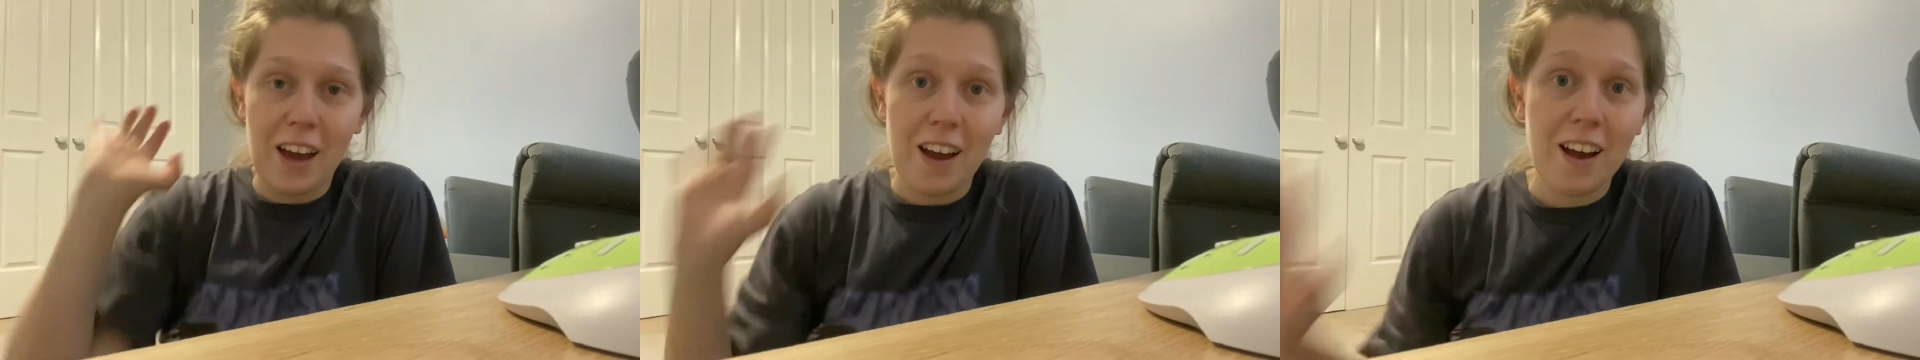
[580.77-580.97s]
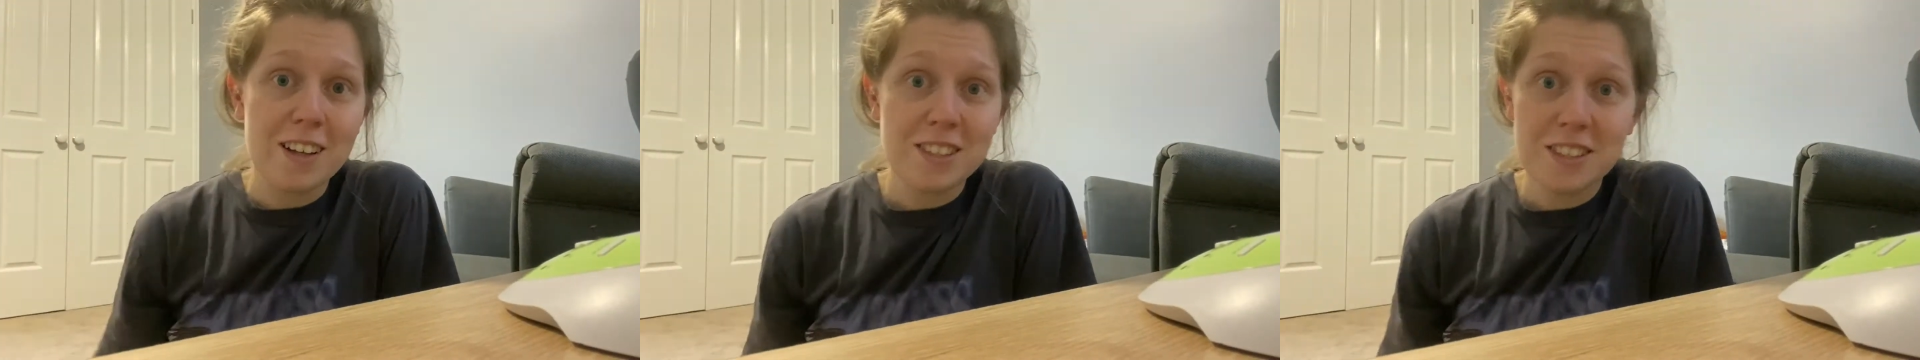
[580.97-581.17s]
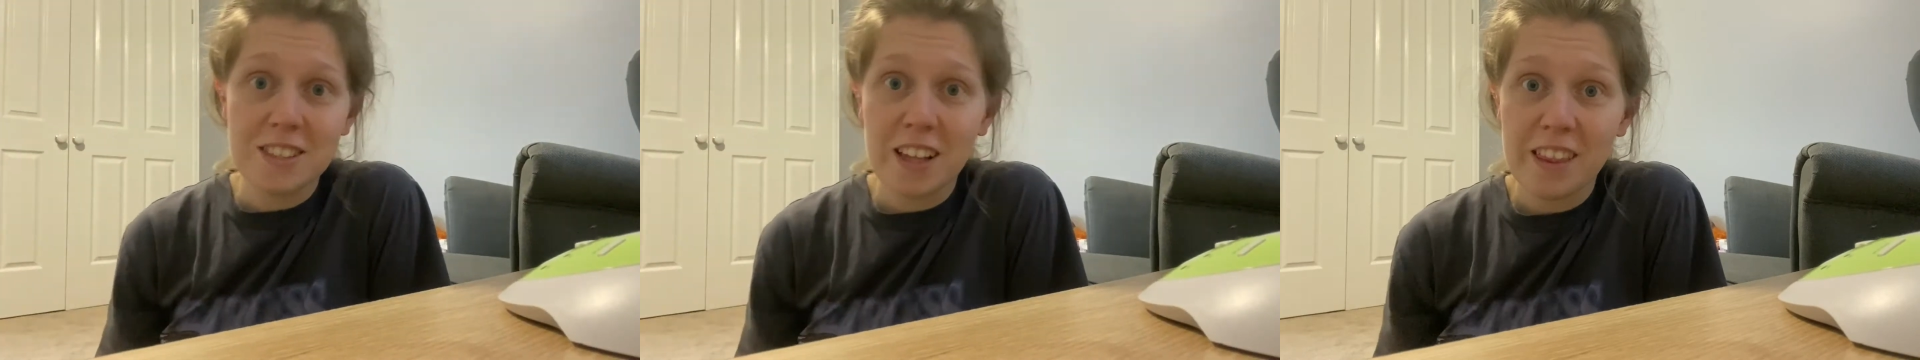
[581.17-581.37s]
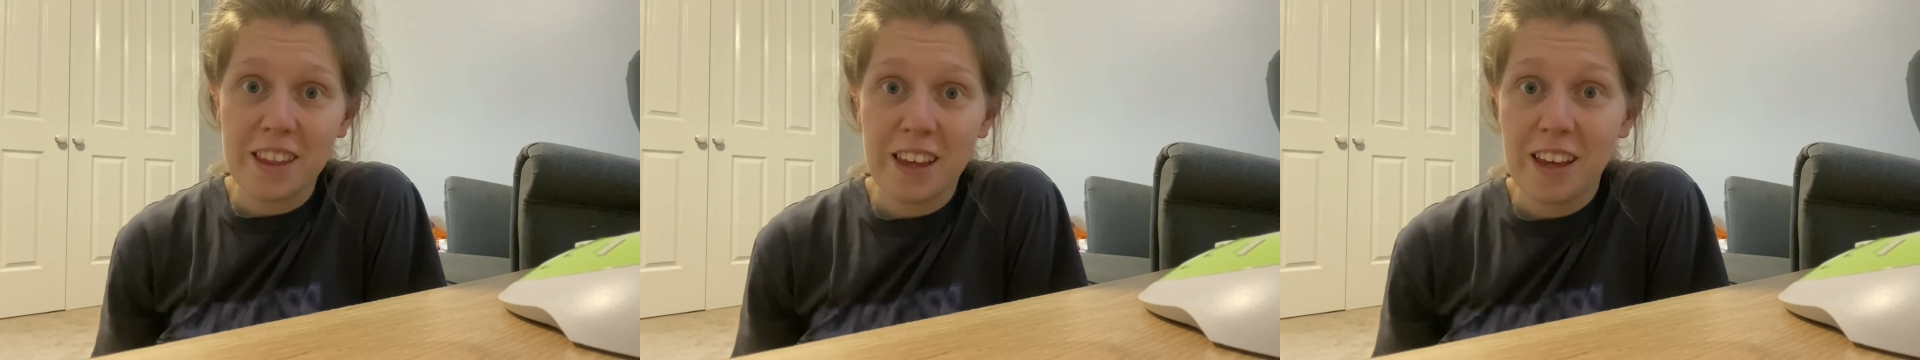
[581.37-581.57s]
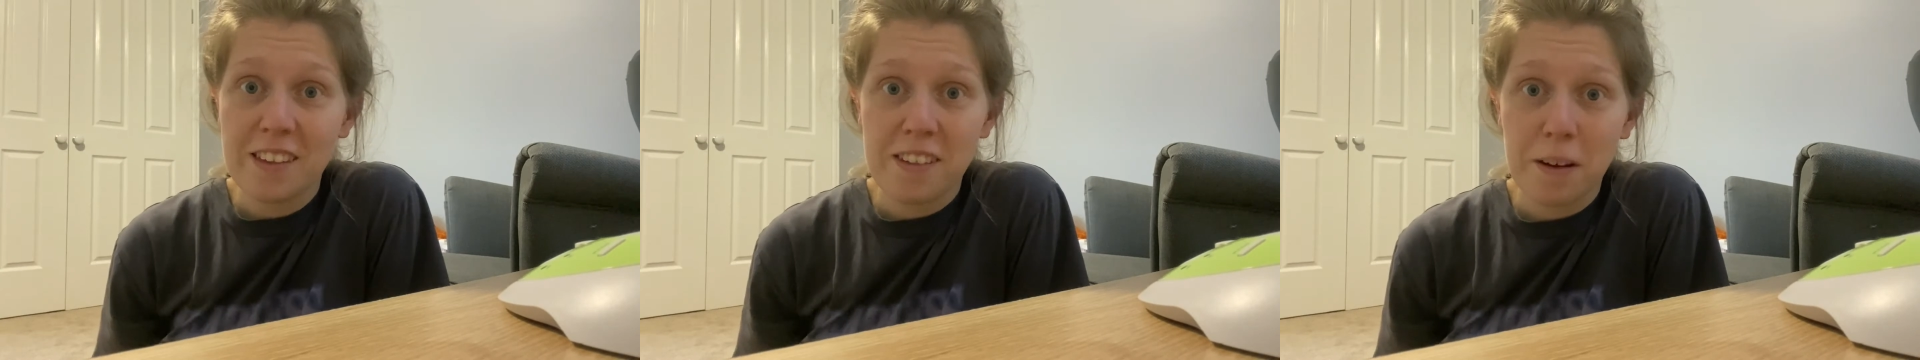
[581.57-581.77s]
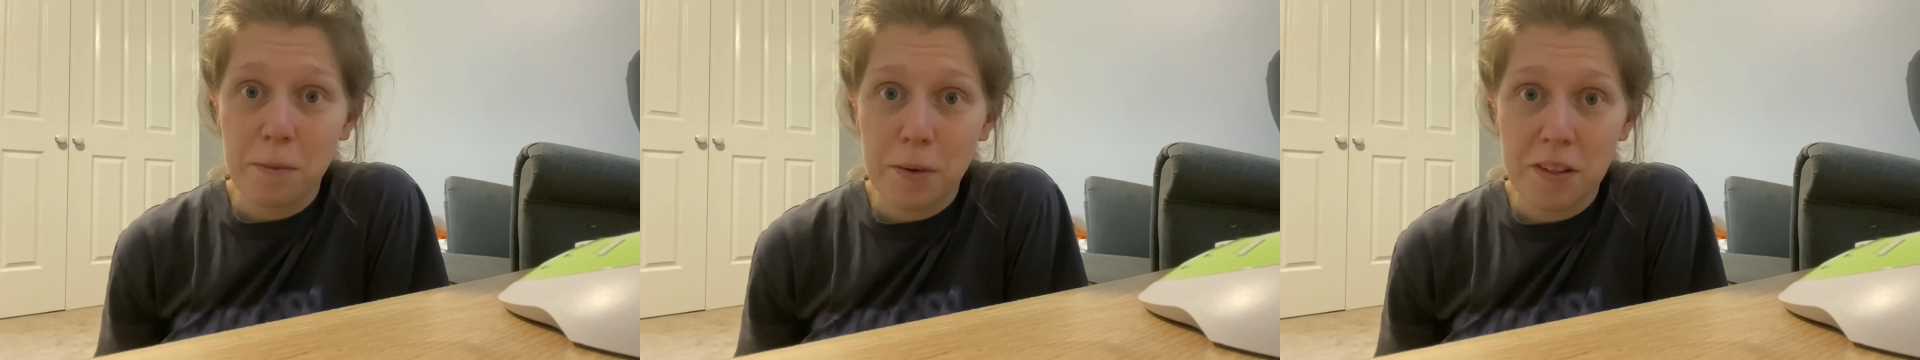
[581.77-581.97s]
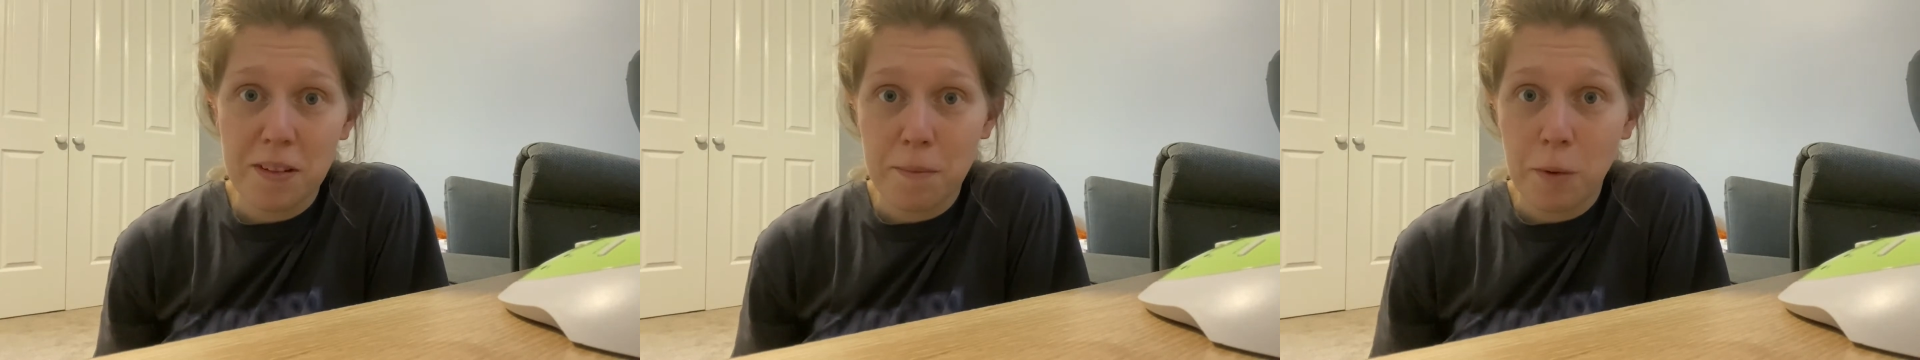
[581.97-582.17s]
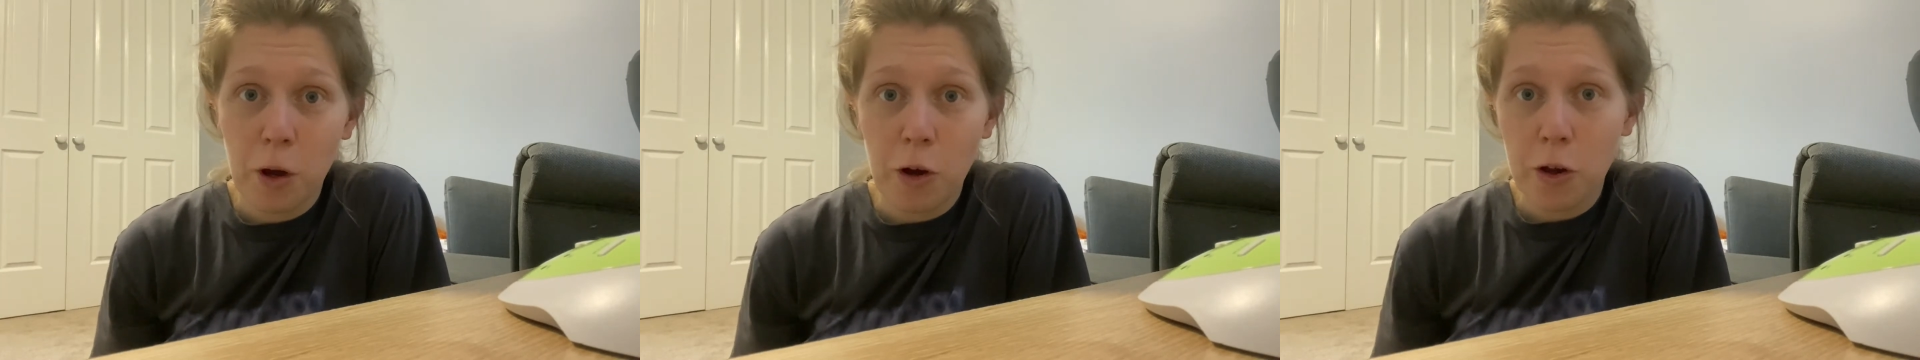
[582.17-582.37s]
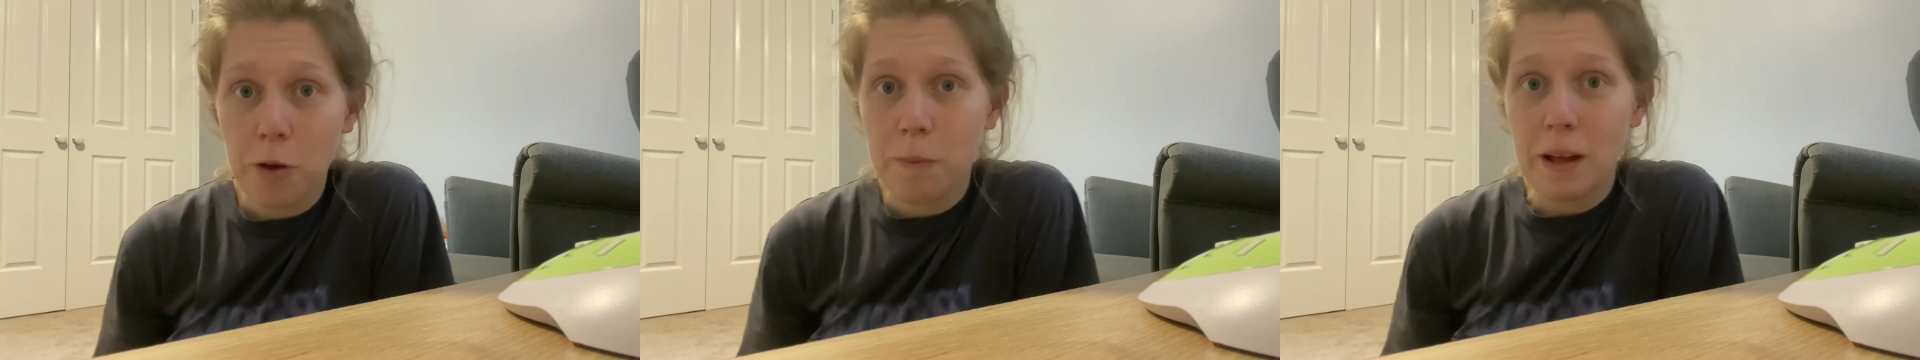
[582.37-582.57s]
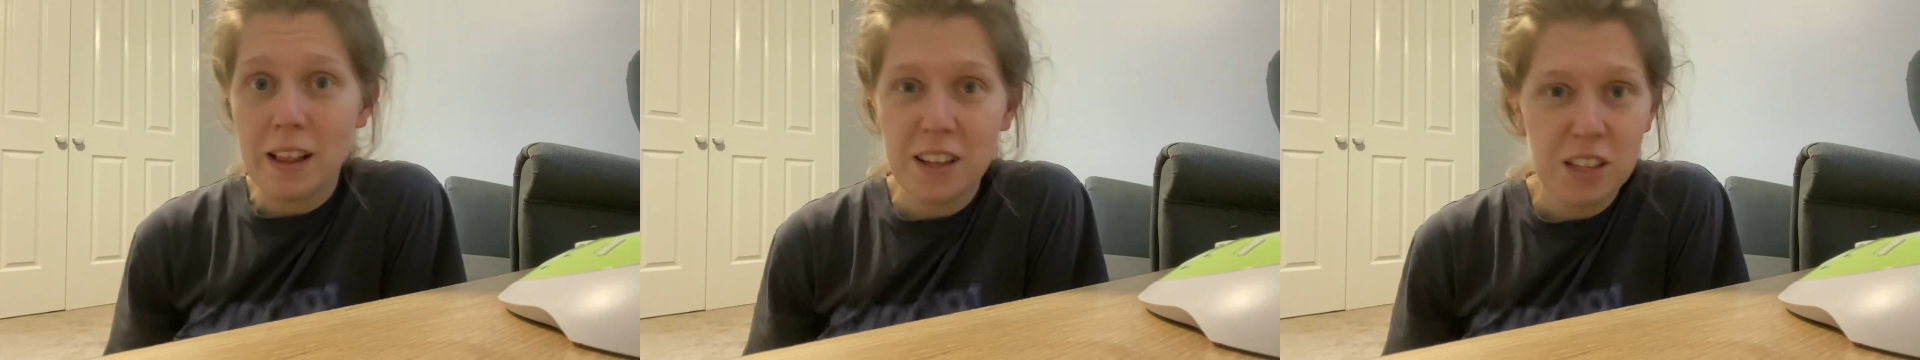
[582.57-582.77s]
I just set the kids up with some Cocoa
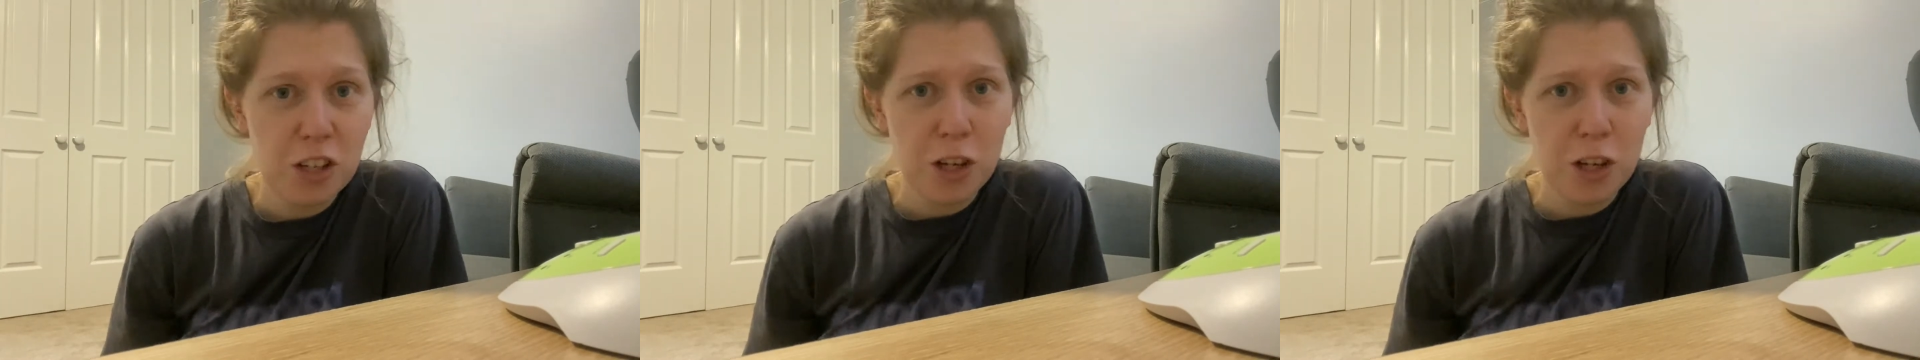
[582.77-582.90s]
Melon.